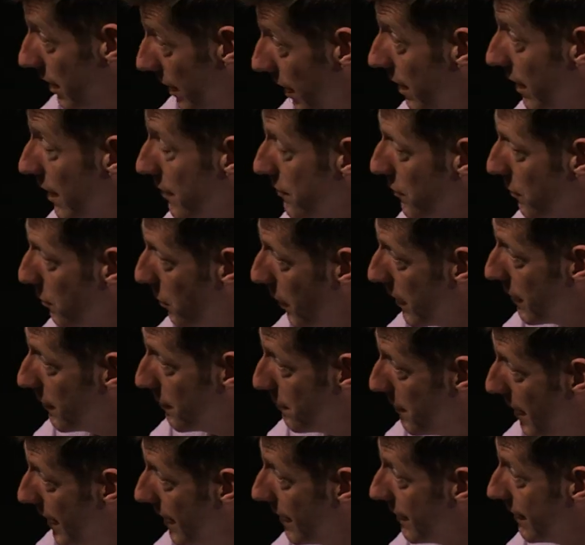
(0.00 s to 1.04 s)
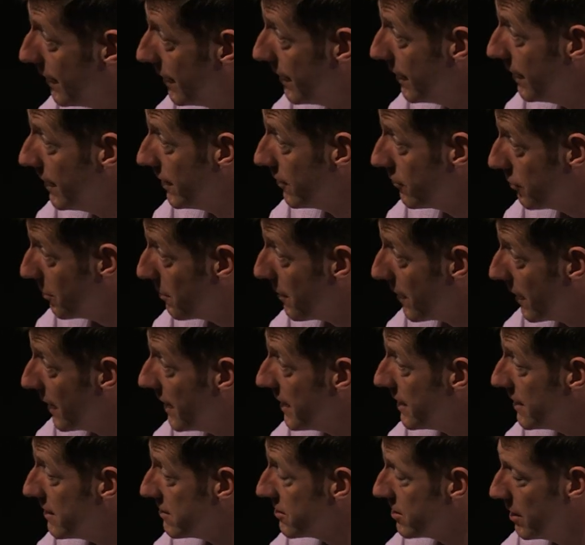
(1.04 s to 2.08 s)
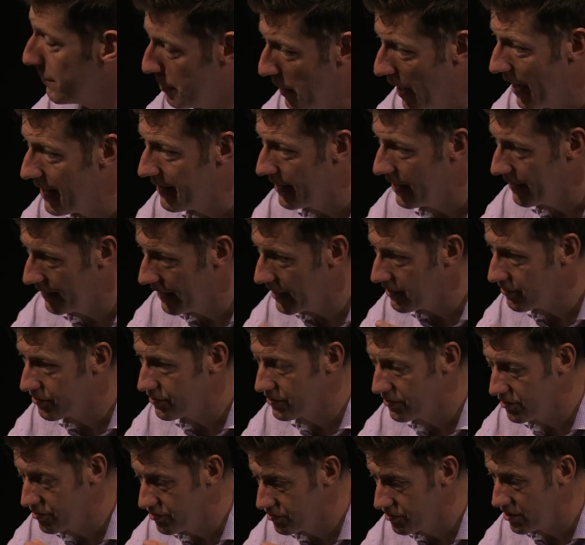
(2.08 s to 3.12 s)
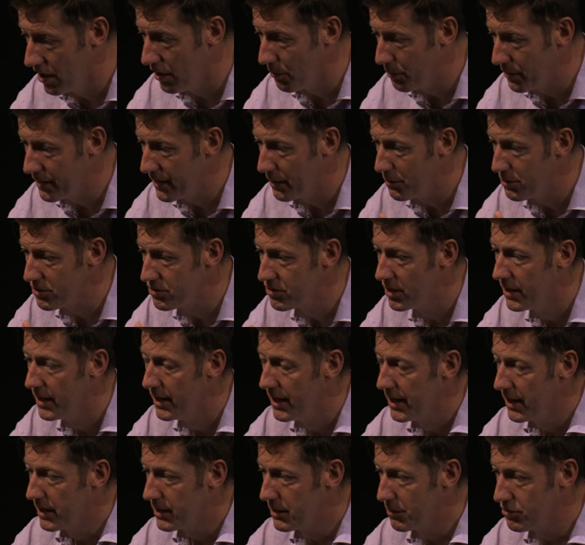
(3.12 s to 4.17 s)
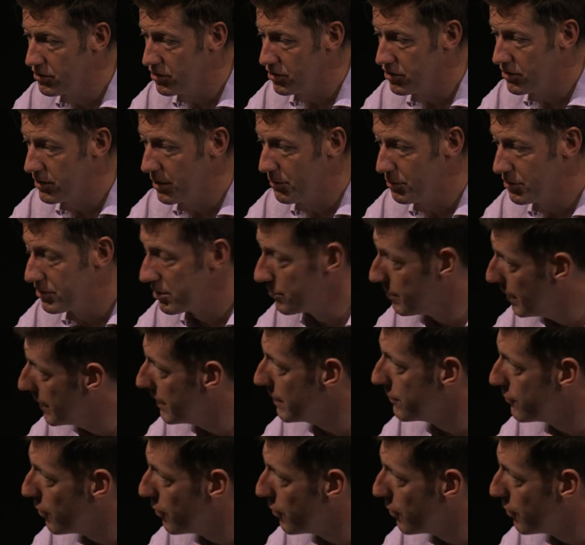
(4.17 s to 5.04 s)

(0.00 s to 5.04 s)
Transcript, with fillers: alive and went and met some of the ladies. So, but at, at that, to start with, there was, there was just, there was the radio